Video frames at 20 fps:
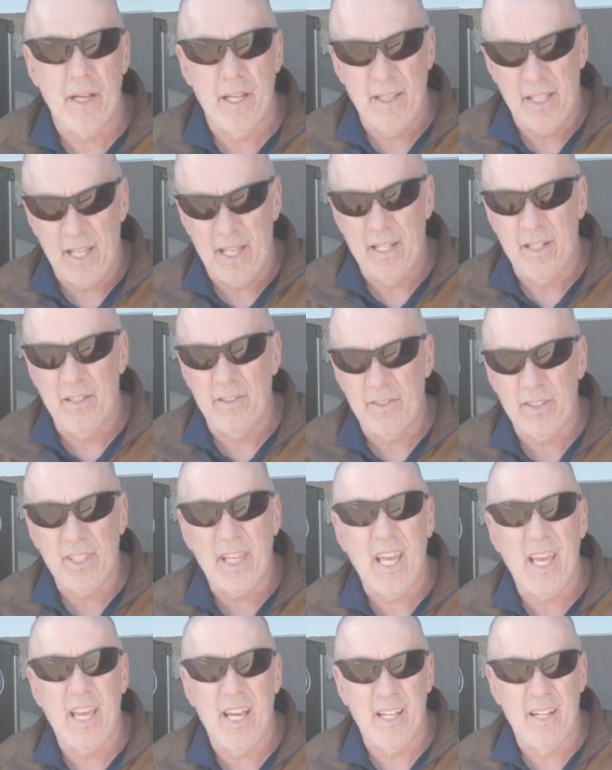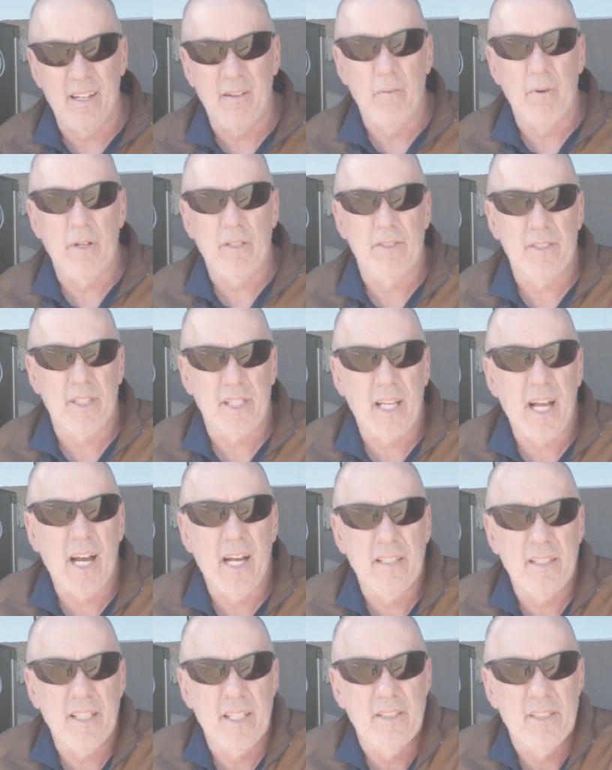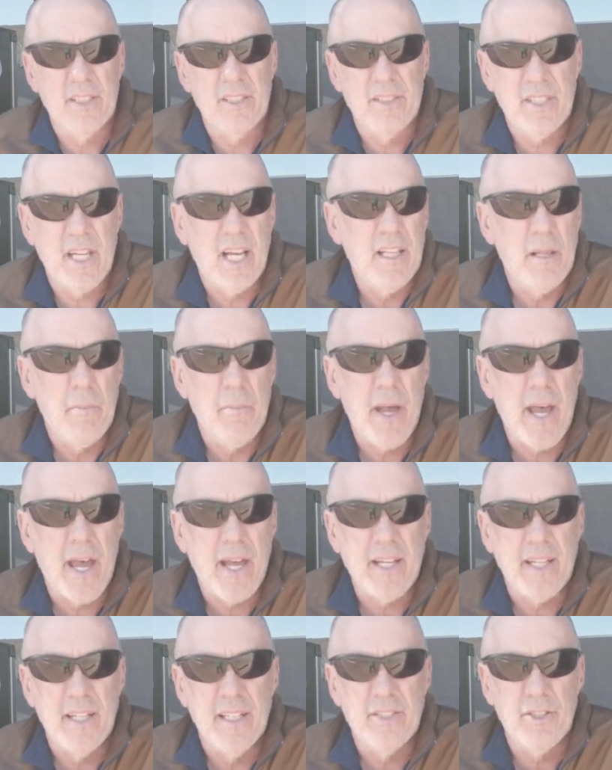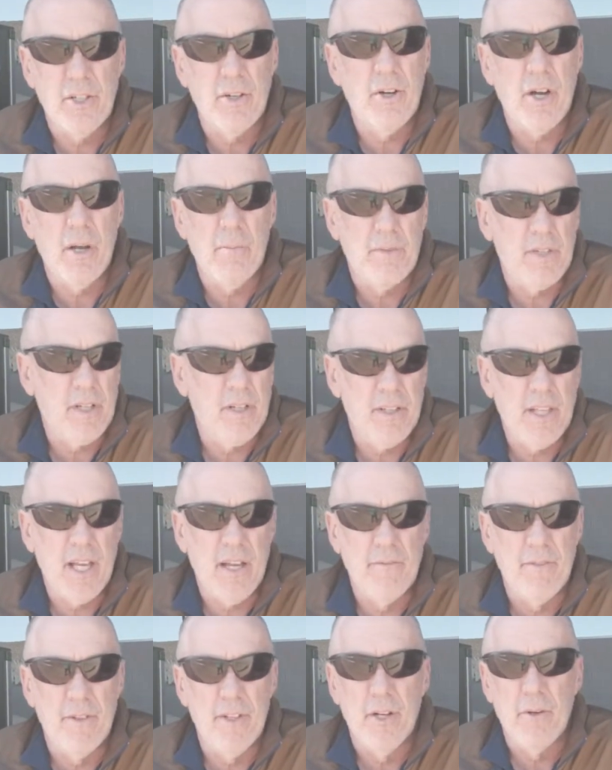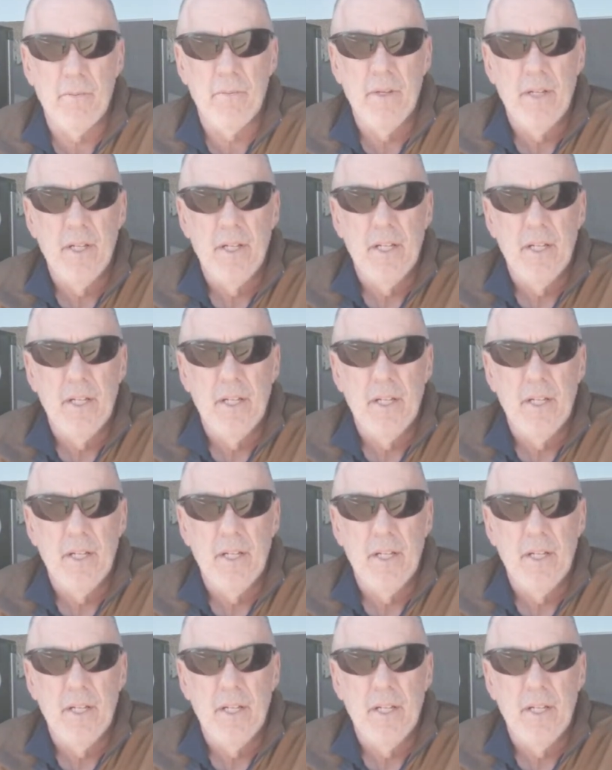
and then scan what's the contents inside the package, or I'm sorry, the envelope.